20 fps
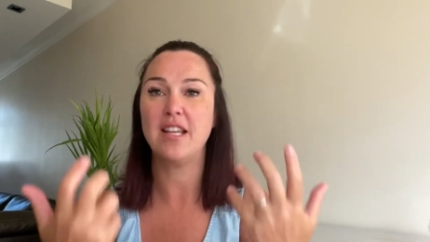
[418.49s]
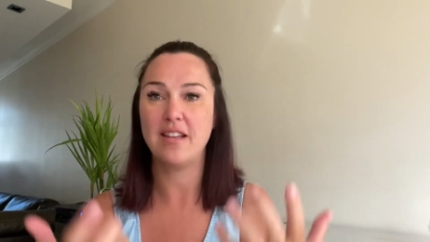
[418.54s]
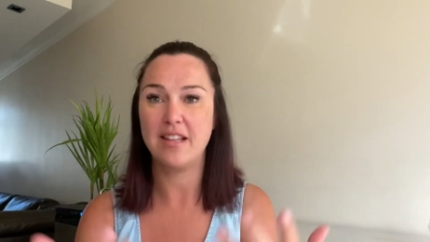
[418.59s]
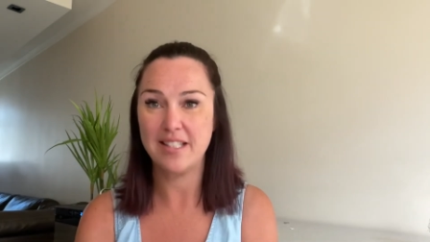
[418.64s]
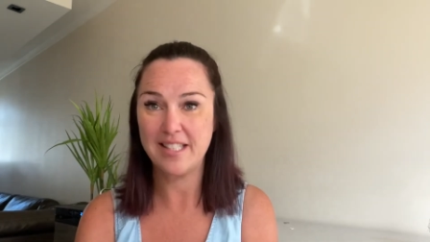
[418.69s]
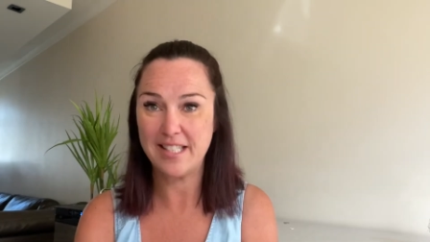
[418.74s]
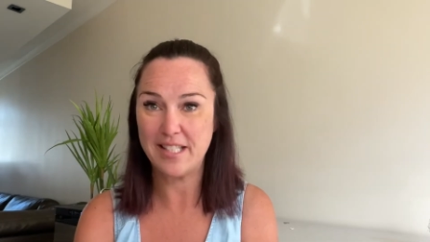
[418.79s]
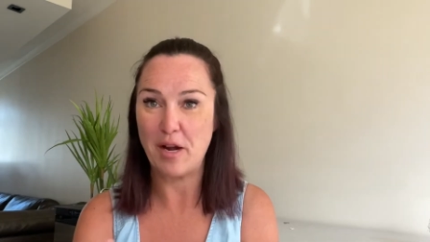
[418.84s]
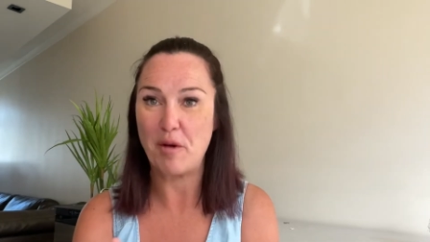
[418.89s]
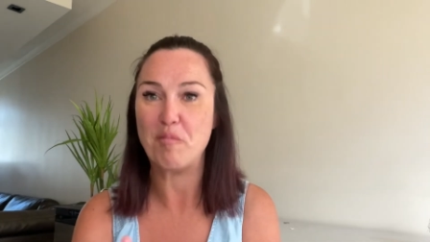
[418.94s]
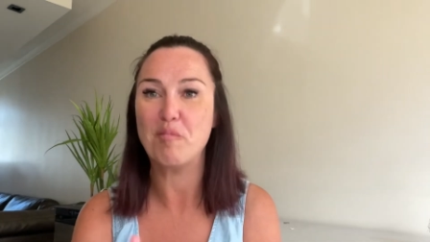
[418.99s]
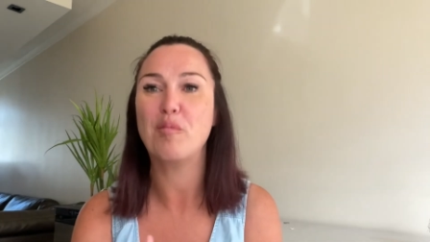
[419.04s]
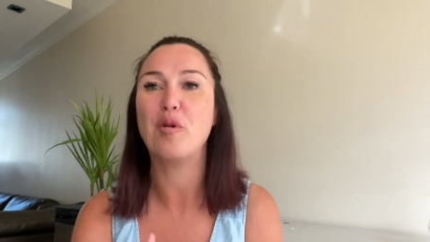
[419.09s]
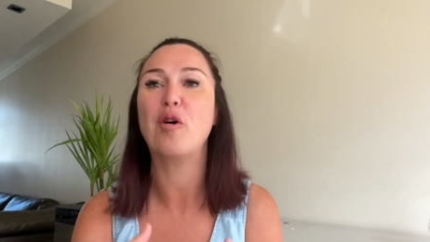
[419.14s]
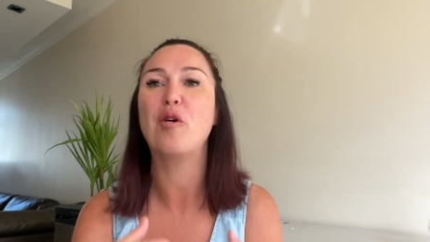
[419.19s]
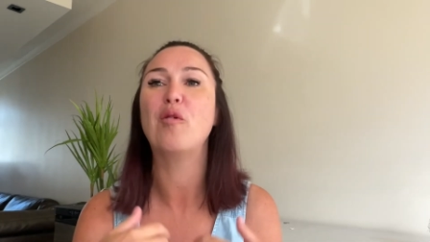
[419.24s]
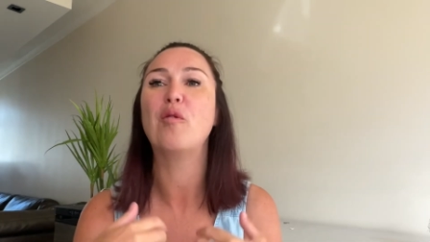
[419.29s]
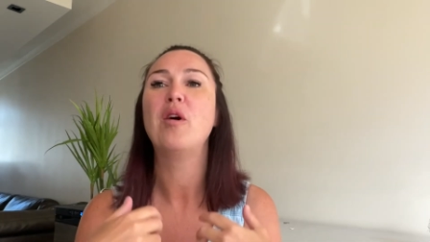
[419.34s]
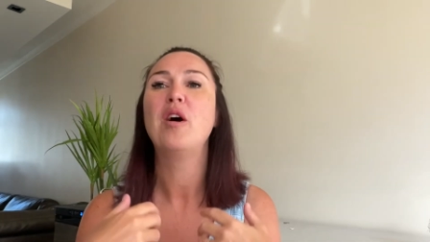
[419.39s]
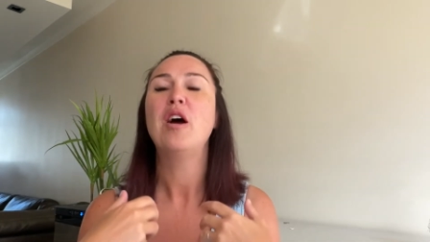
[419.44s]

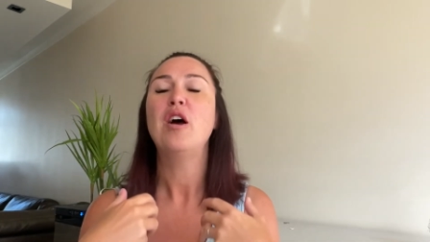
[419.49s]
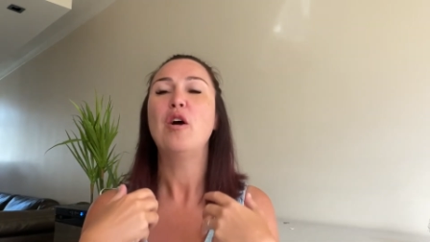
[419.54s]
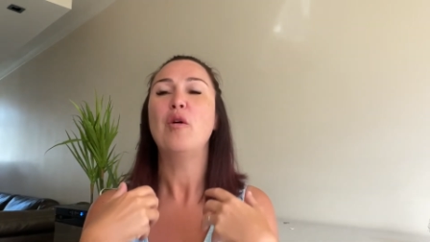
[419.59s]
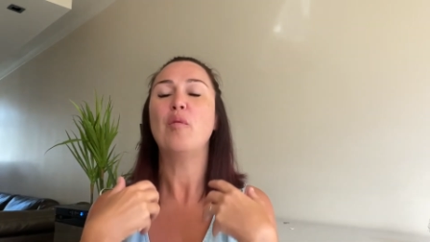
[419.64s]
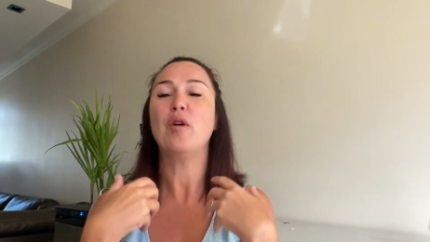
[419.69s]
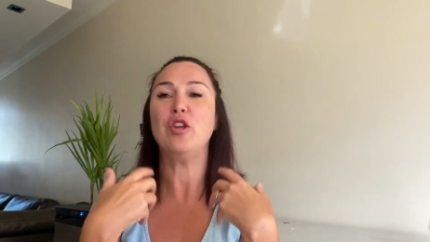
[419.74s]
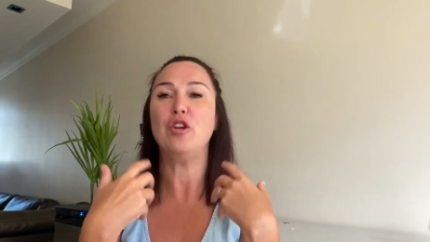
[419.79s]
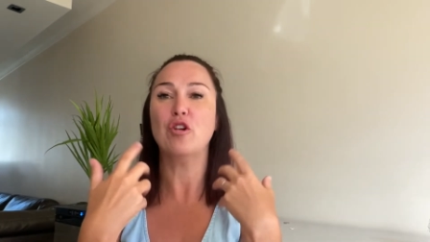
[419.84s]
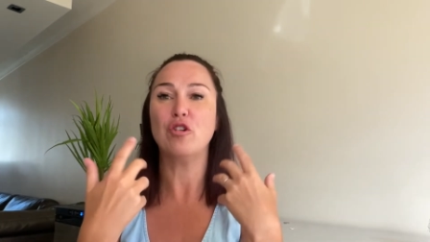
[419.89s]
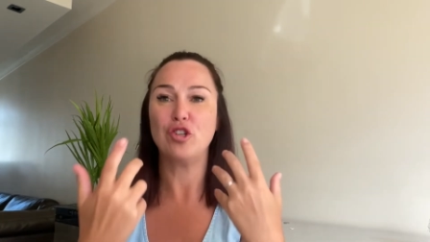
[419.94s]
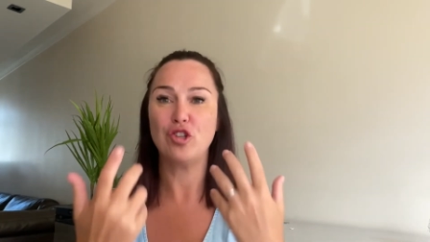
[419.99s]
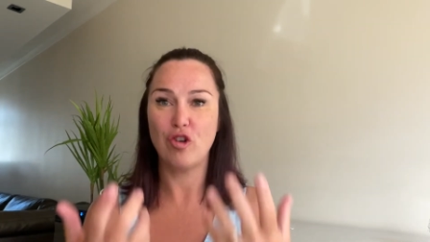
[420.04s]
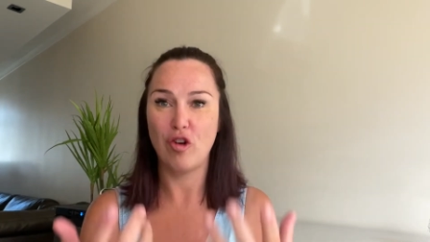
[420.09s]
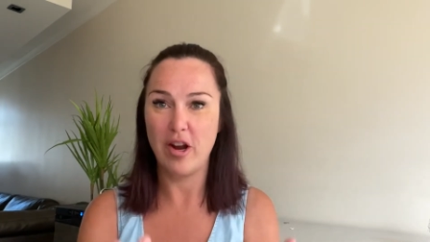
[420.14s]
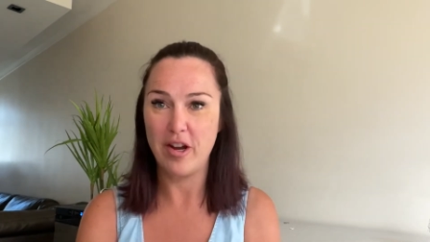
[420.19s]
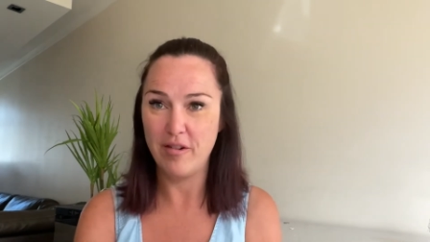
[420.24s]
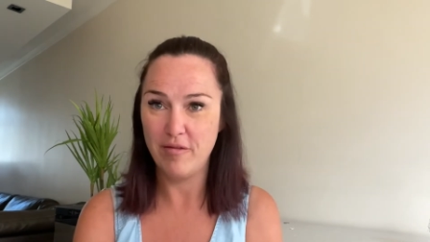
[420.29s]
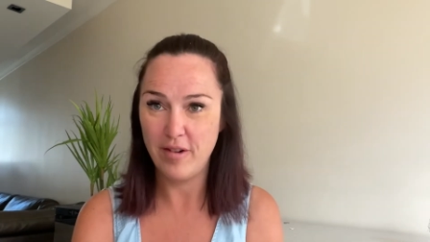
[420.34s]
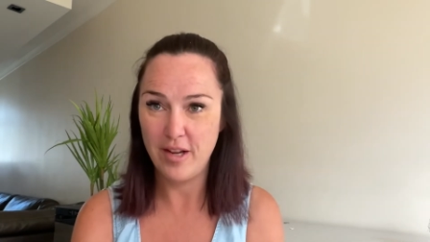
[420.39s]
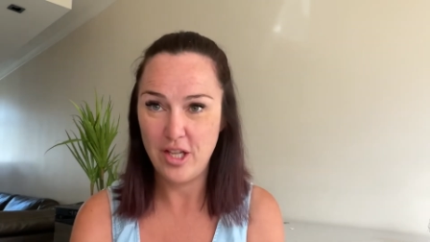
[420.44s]
stumble when you're
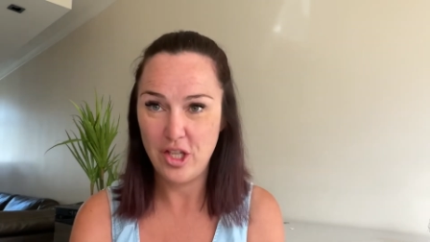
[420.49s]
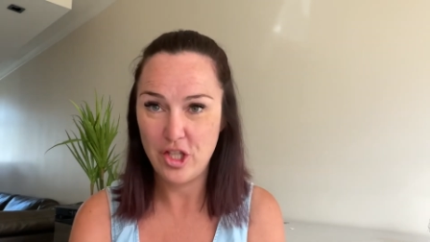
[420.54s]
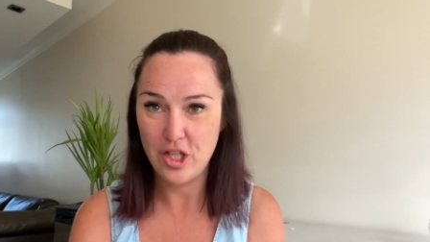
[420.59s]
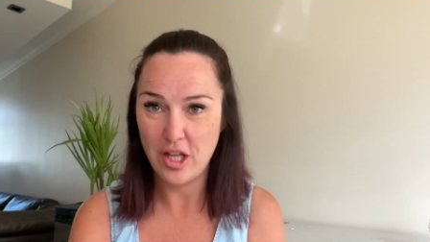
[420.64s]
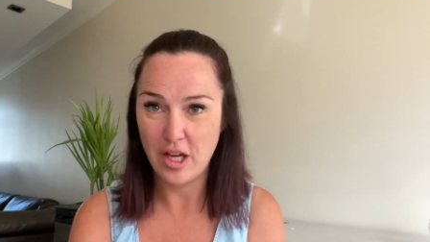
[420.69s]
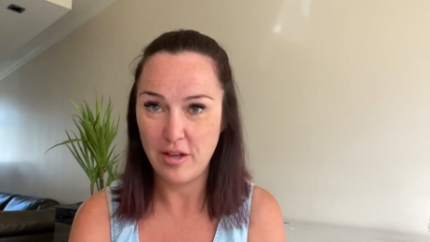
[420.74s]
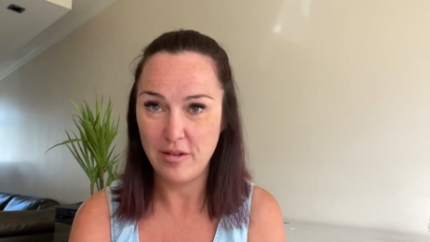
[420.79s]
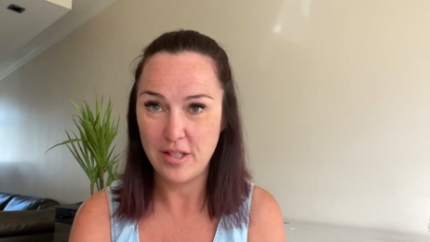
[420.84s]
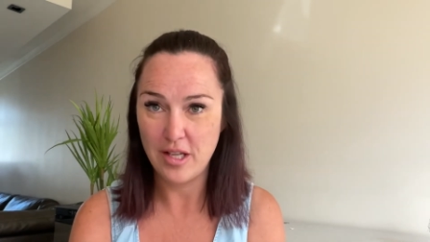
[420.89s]
trying to reach those